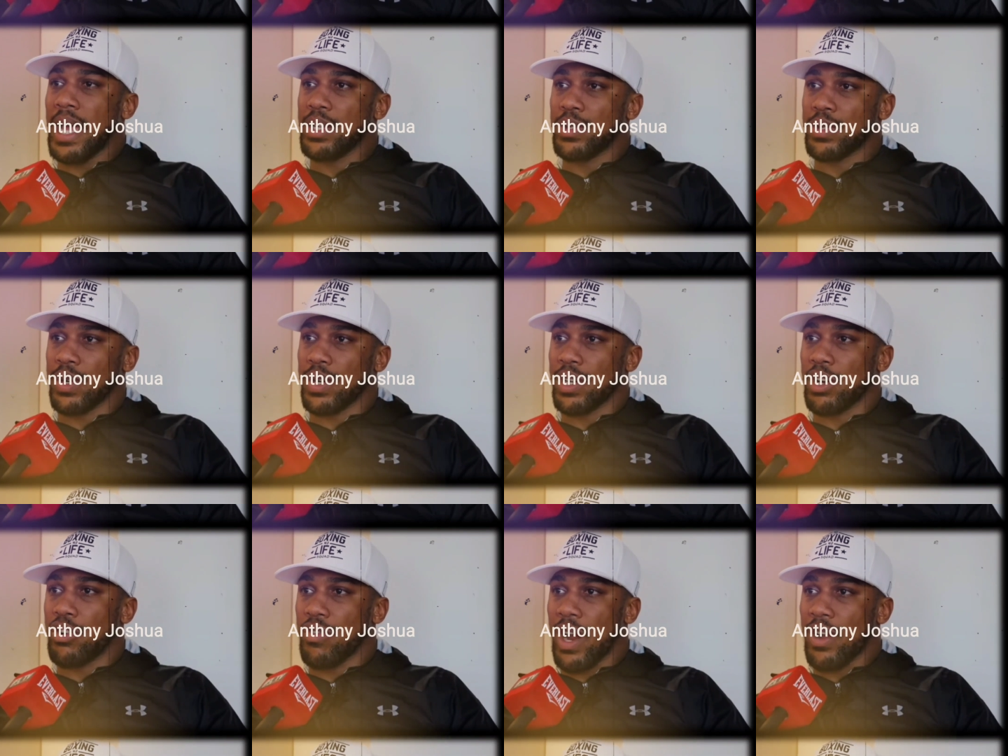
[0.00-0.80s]
Angel's got
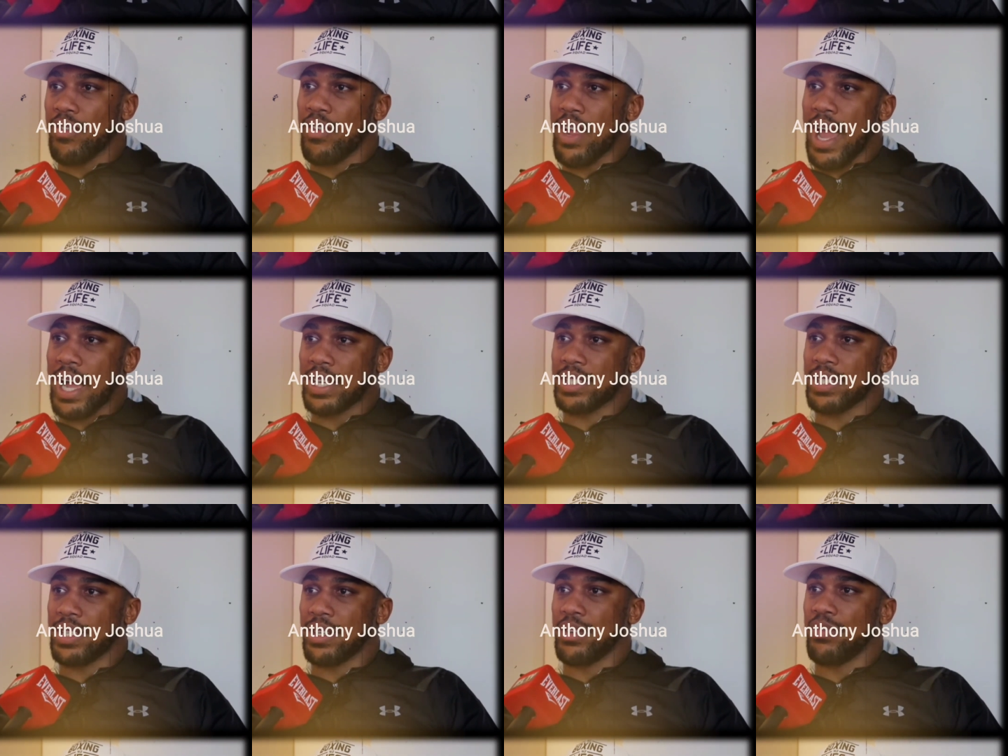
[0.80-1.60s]
the great
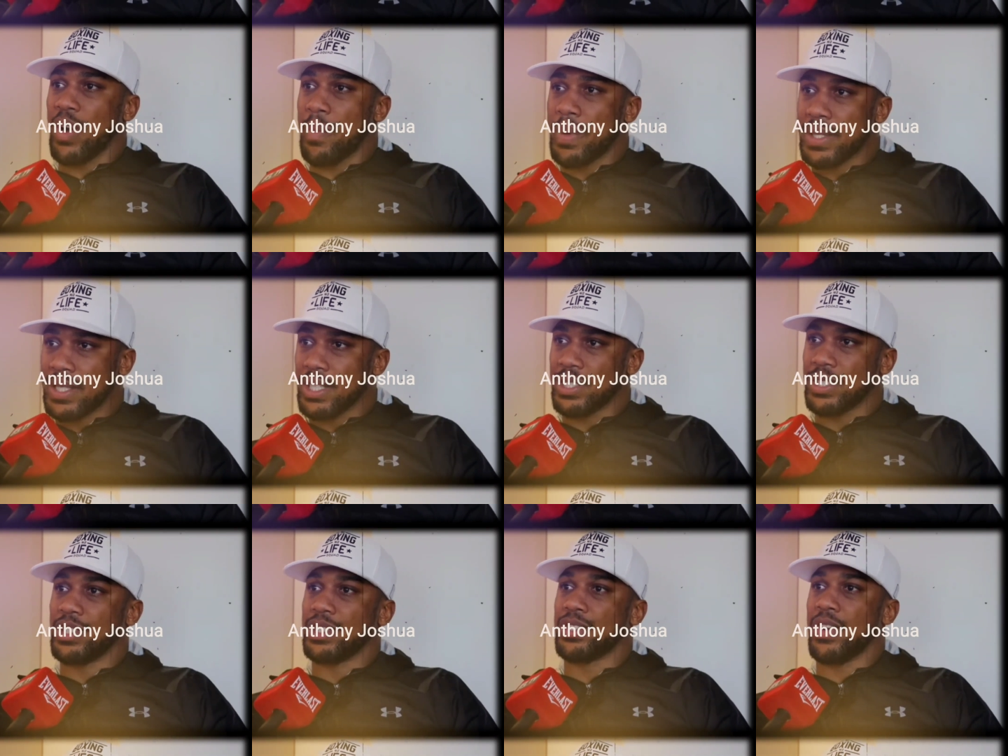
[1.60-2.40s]
reaction,
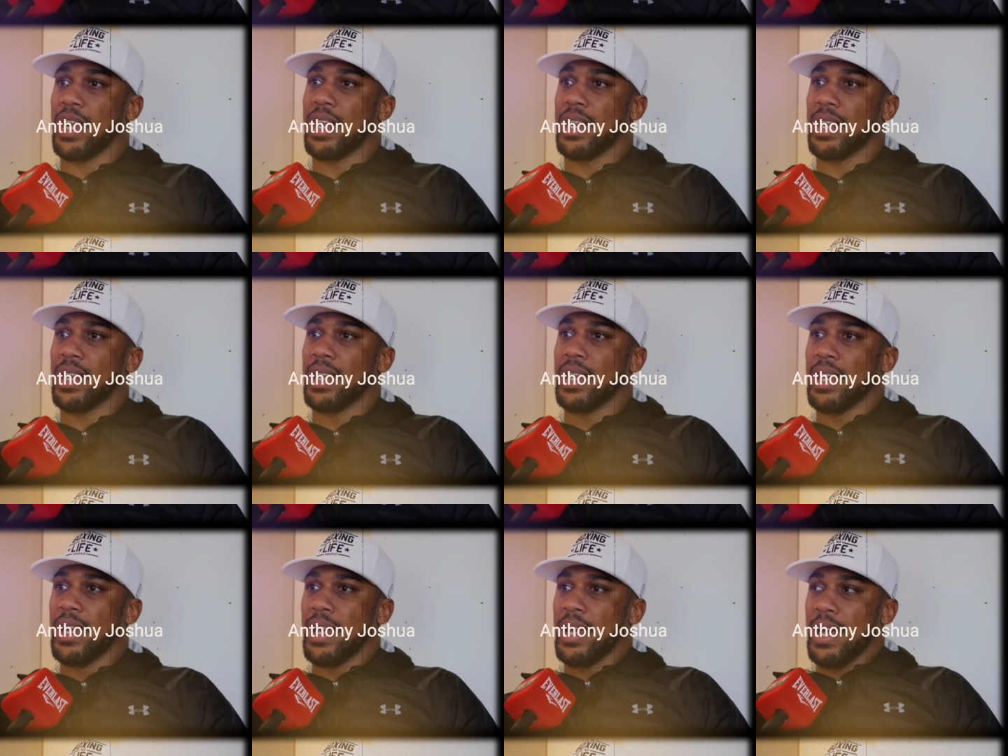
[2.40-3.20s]
repetitions training,
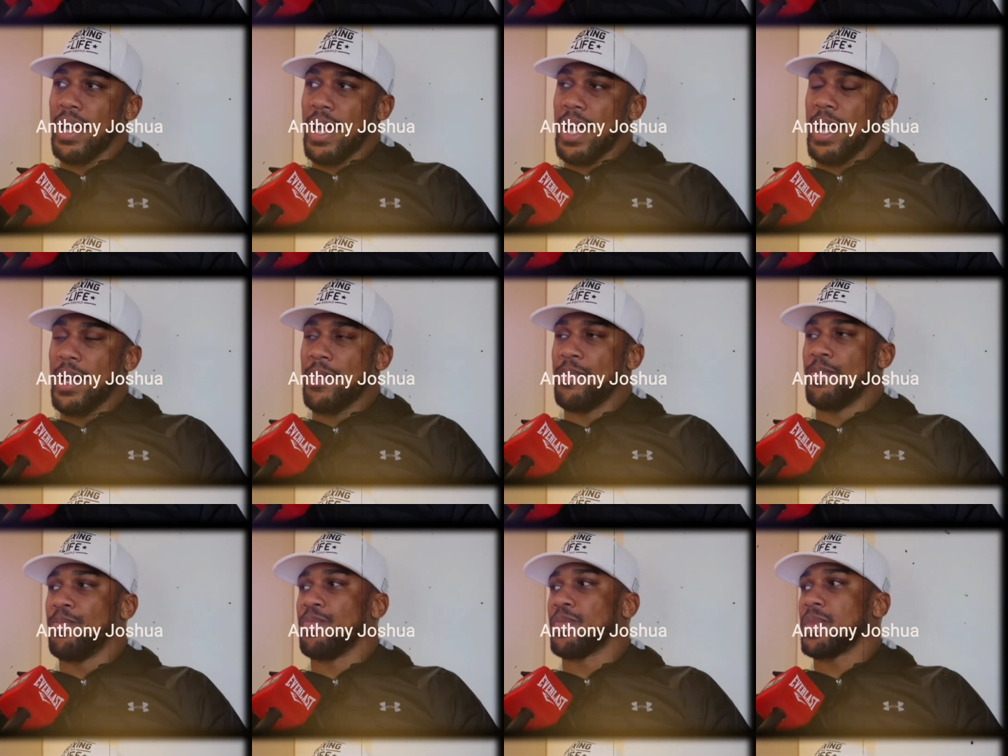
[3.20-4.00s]

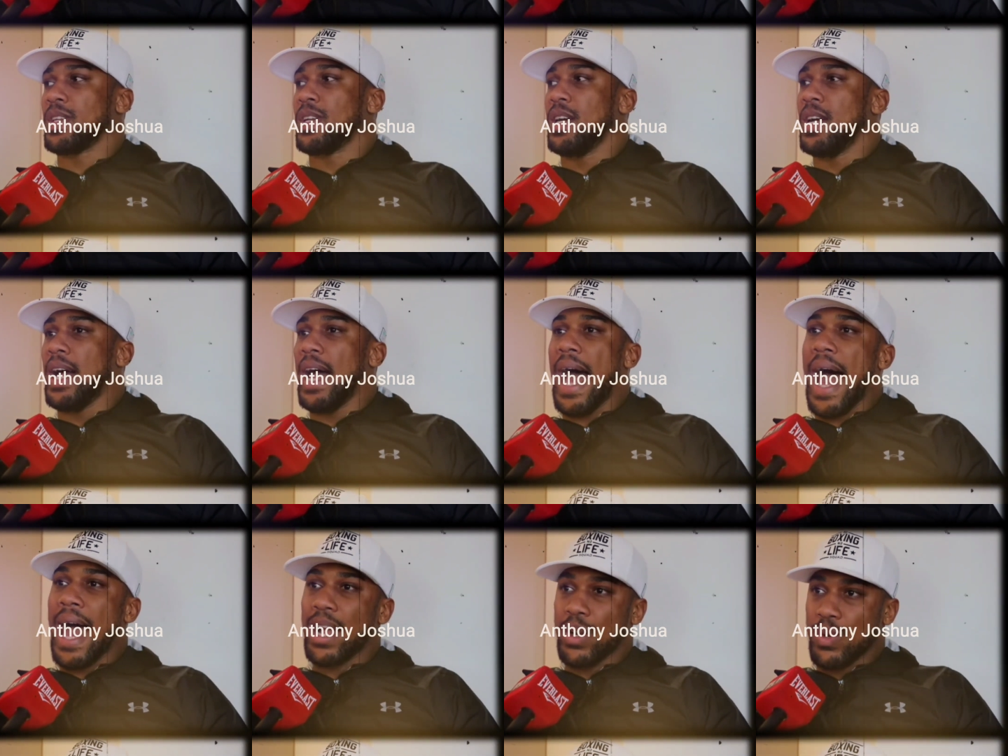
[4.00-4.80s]
um,
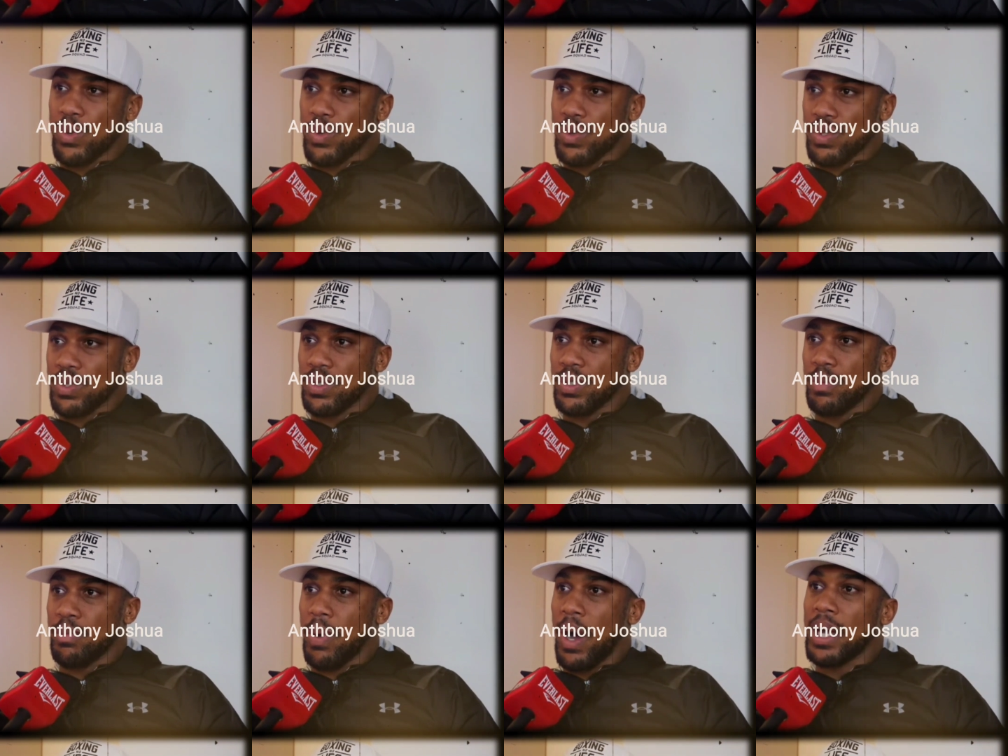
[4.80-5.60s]
angles,
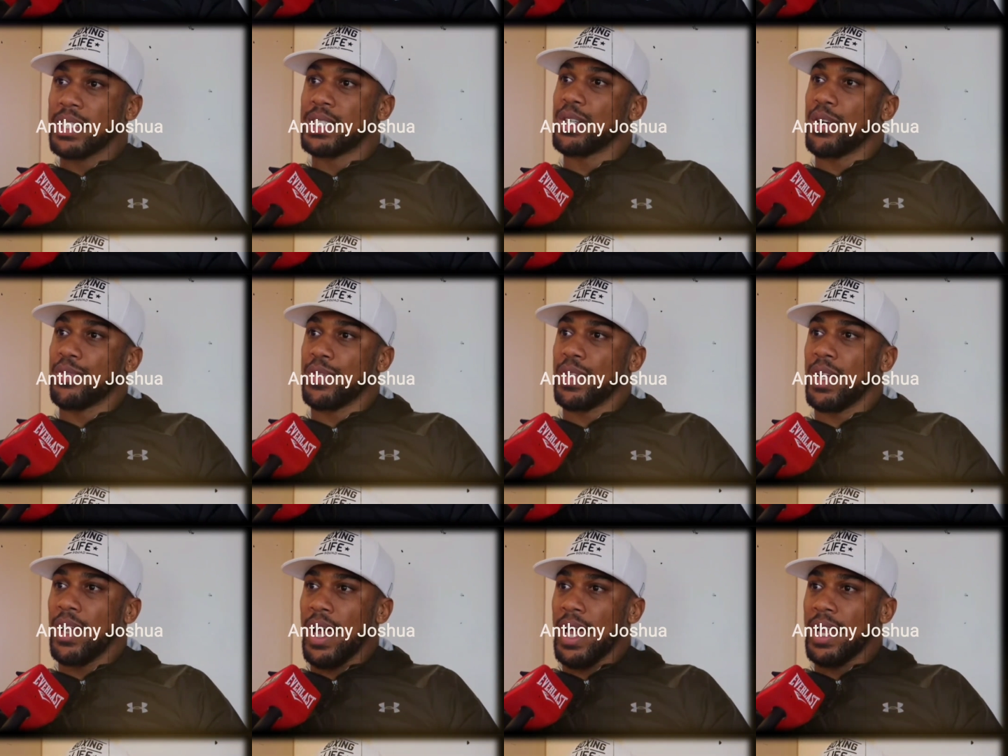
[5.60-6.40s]
punching off
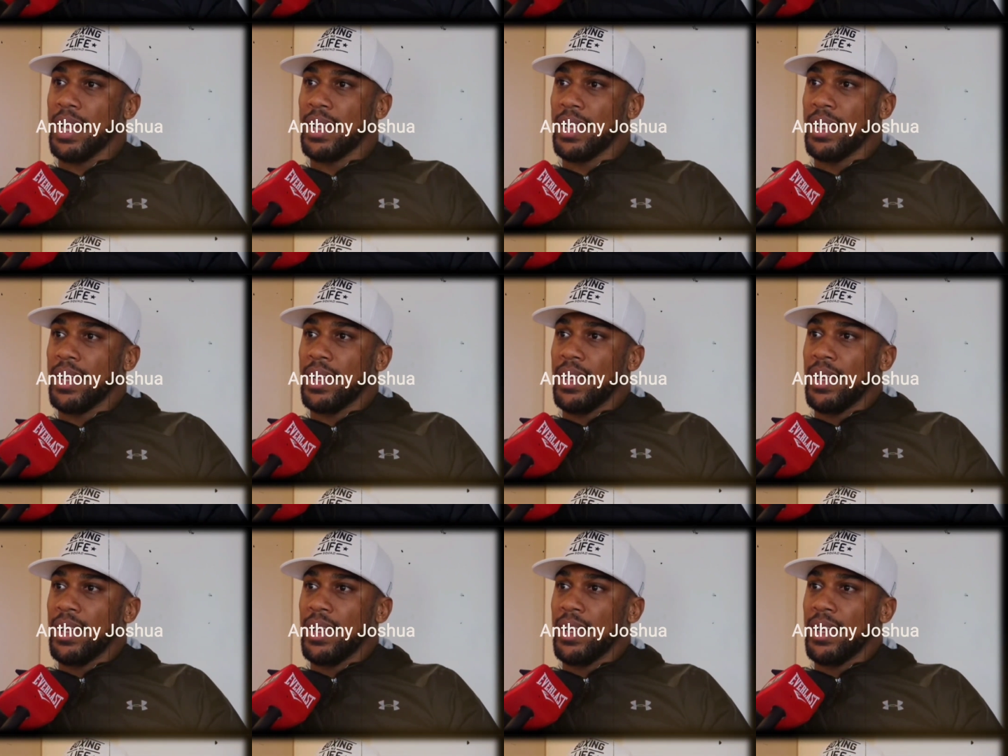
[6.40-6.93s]
the line.